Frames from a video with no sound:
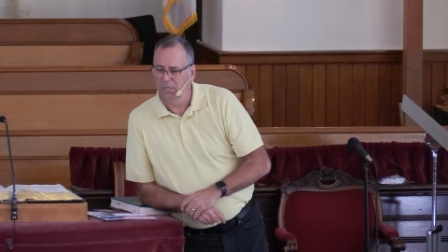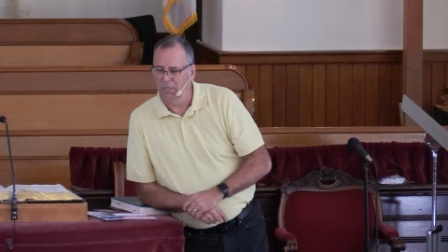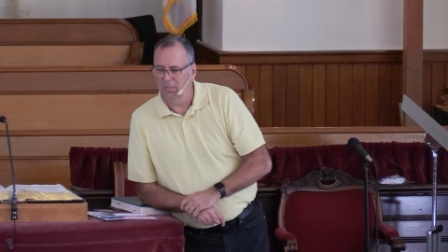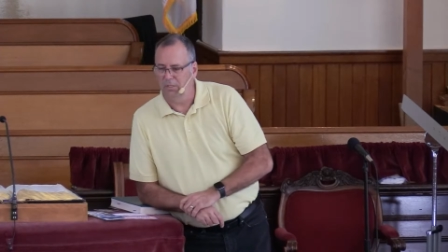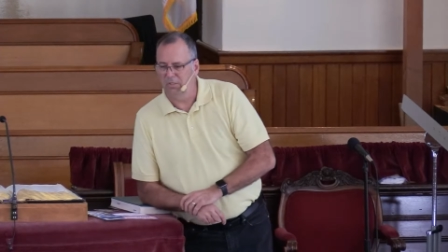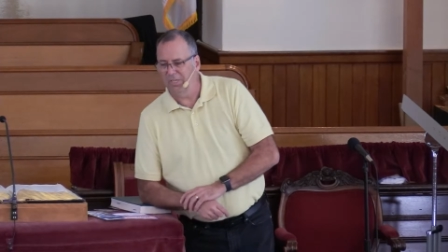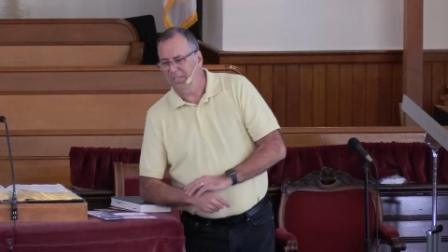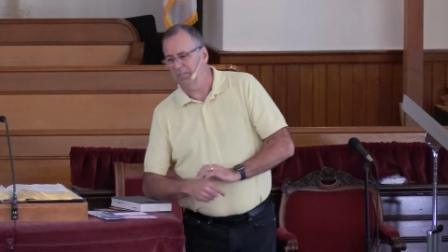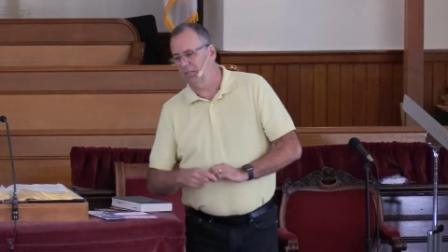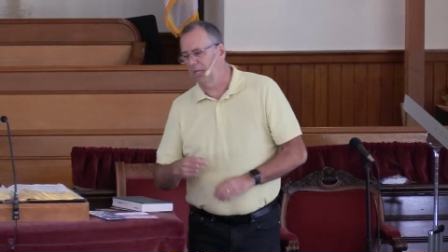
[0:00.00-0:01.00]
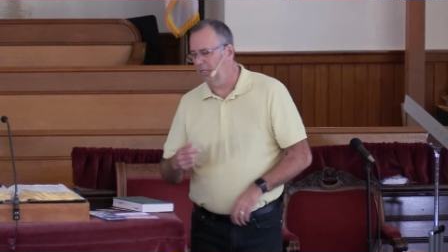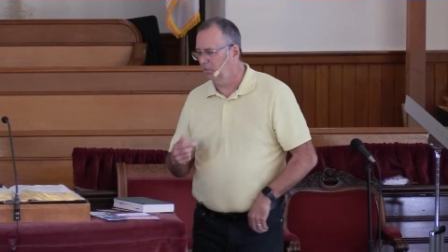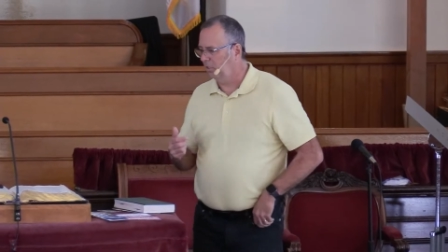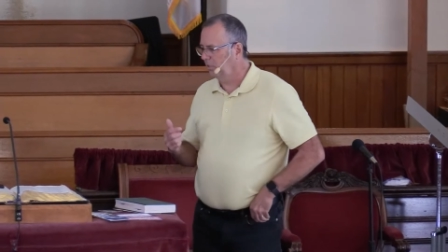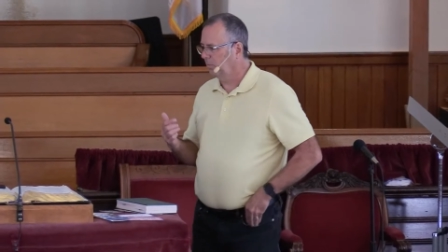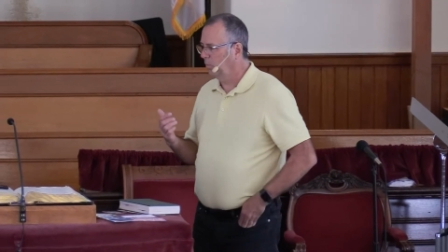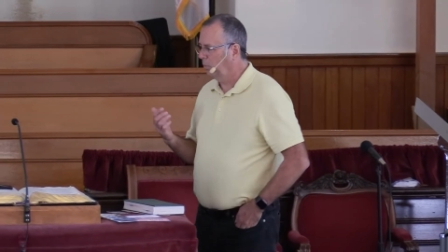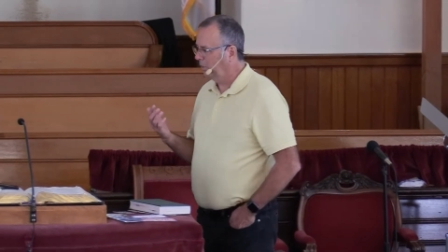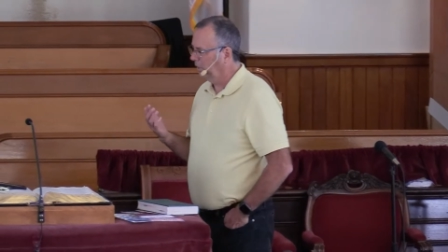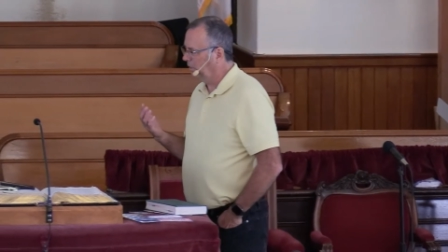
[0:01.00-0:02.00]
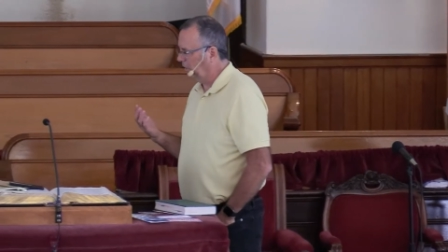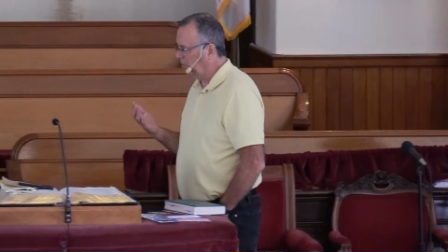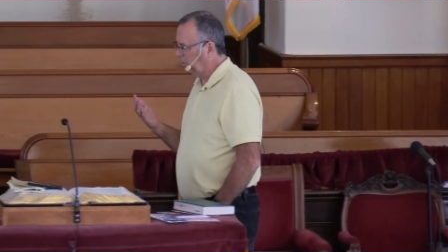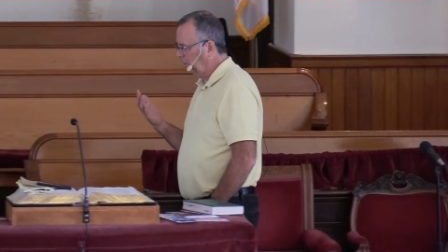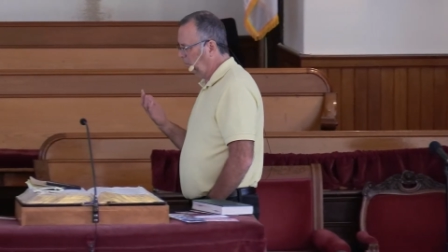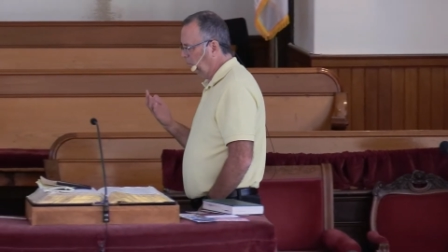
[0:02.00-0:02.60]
And in saying that, she's mourning that she